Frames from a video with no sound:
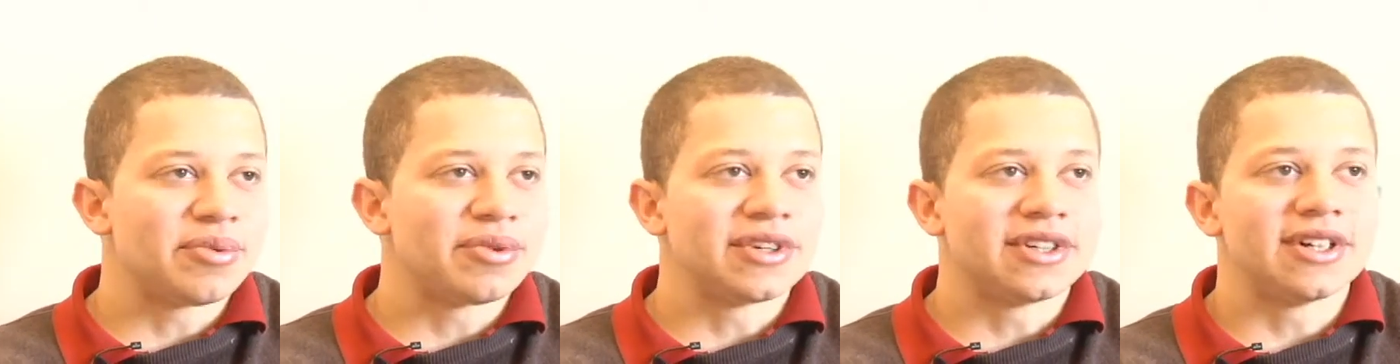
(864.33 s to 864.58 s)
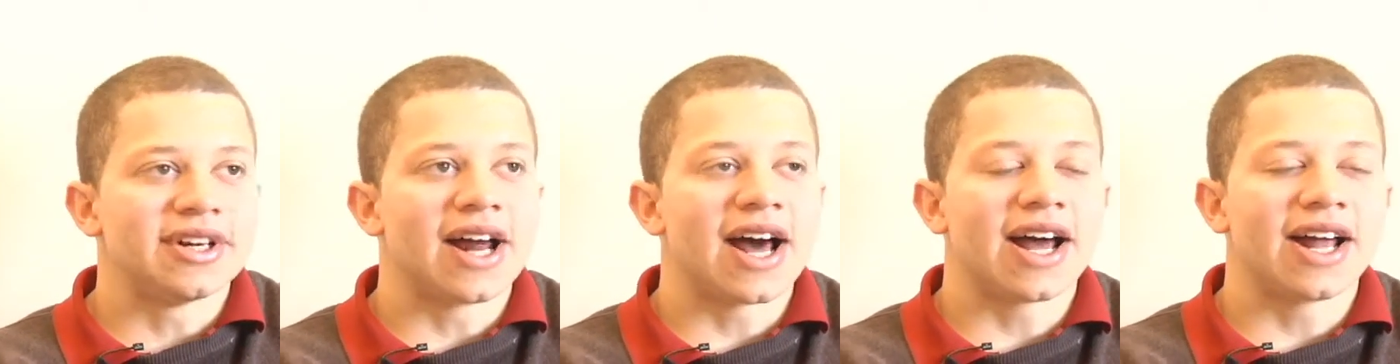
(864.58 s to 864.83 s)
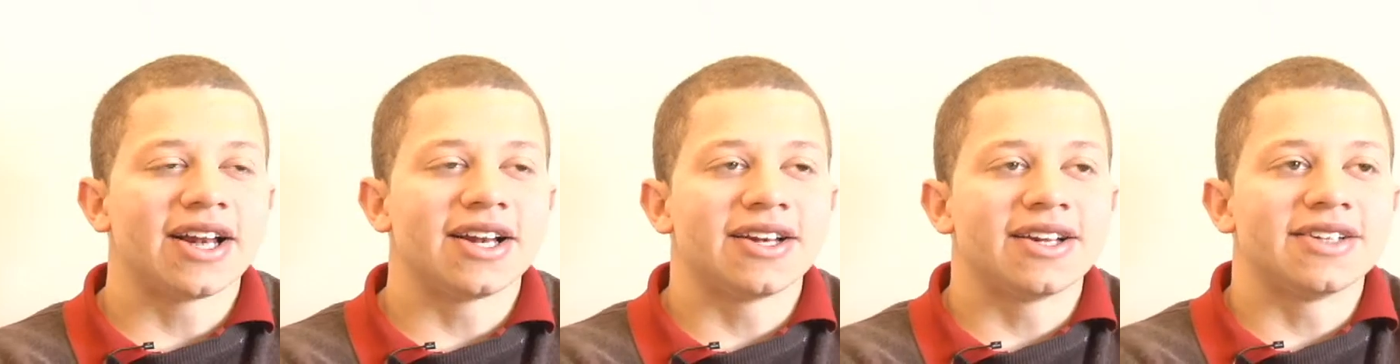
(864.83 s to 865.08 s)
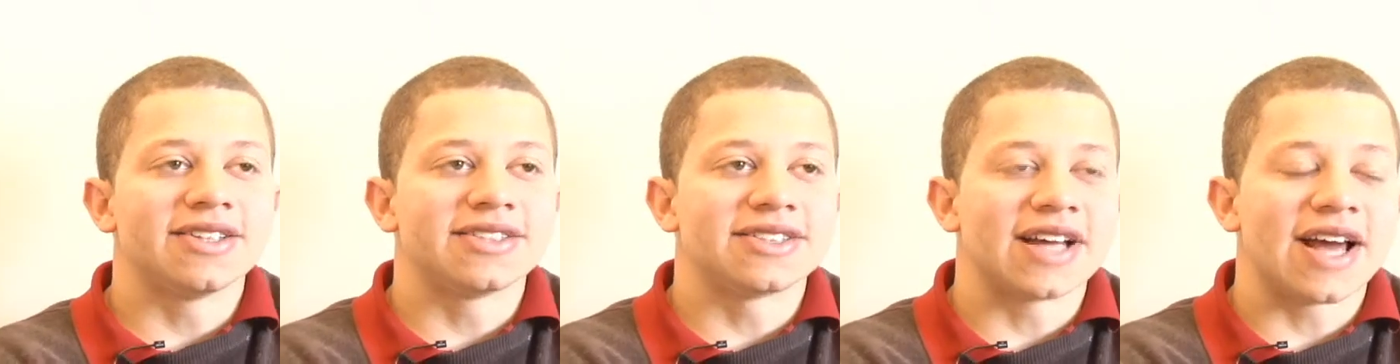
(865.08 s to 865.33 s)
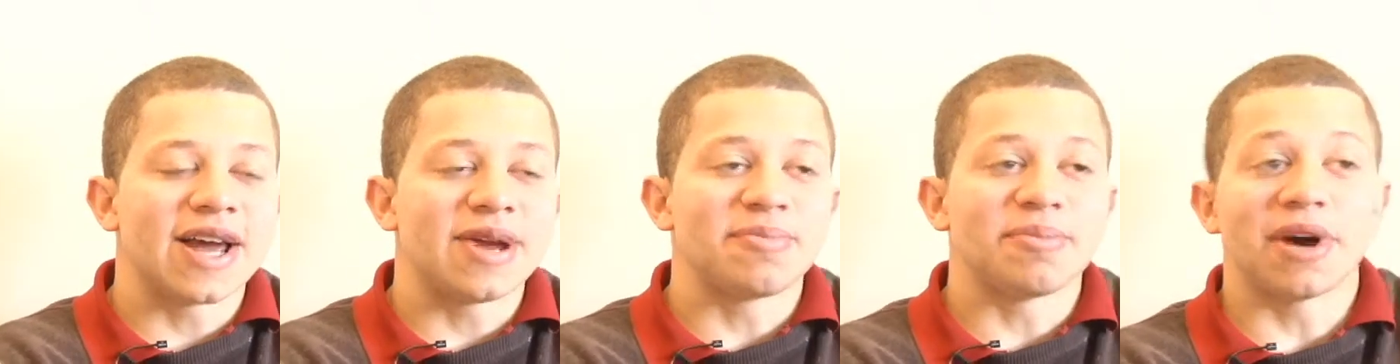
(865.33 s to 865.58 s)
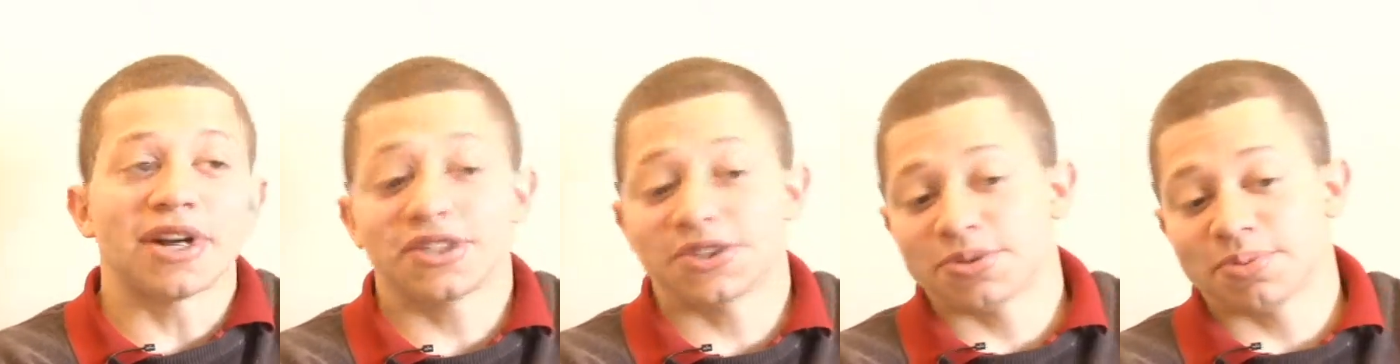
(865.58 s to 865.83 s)
not saying
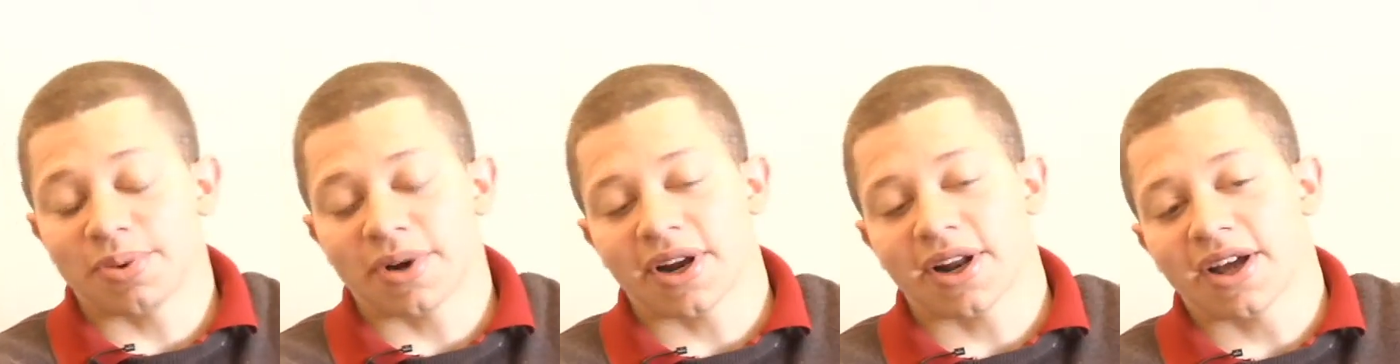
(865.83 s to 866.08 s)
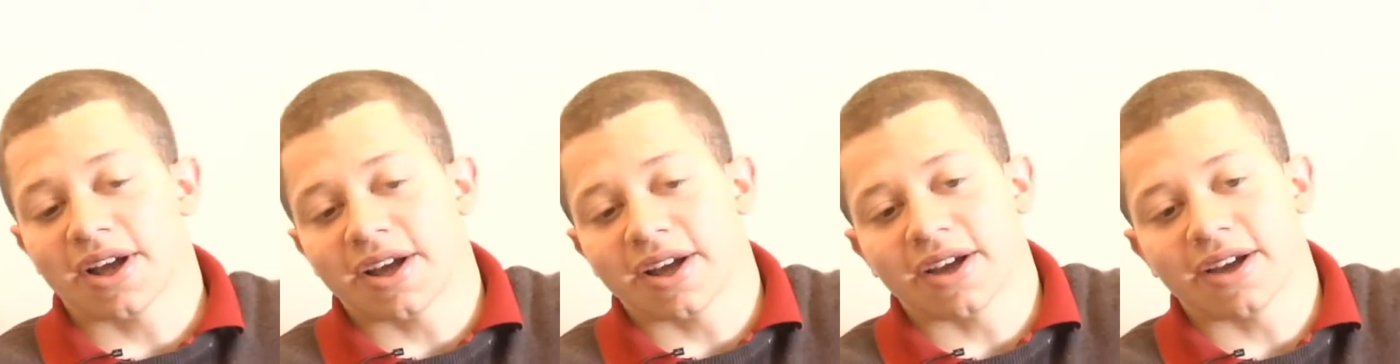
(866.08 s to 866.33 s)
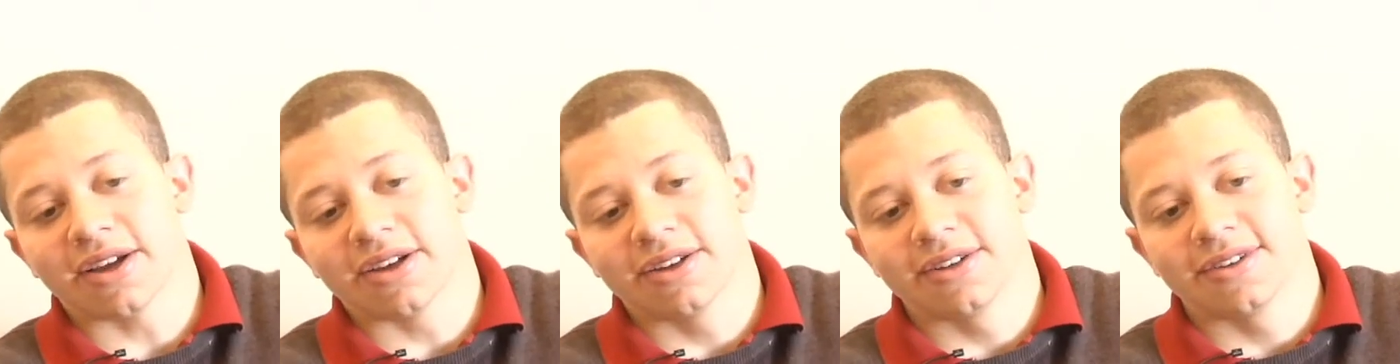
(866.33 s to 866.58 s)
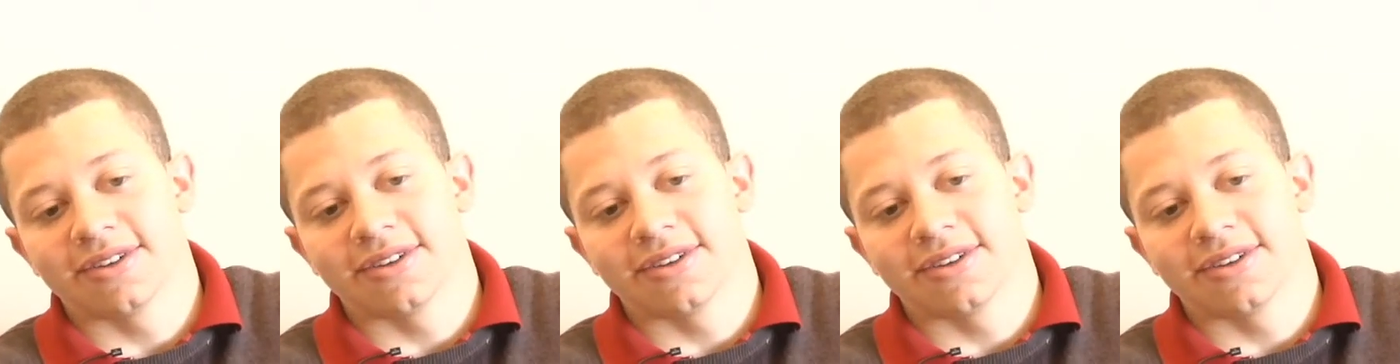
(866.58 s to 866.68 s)
much, but